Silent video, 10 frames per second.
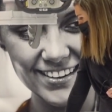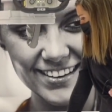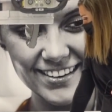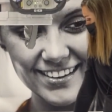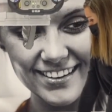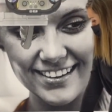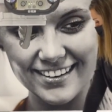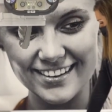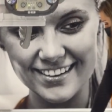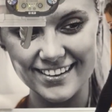
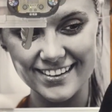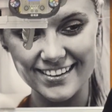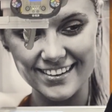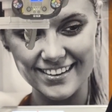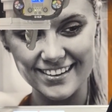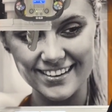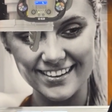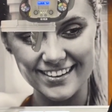No one is speaking in this clip.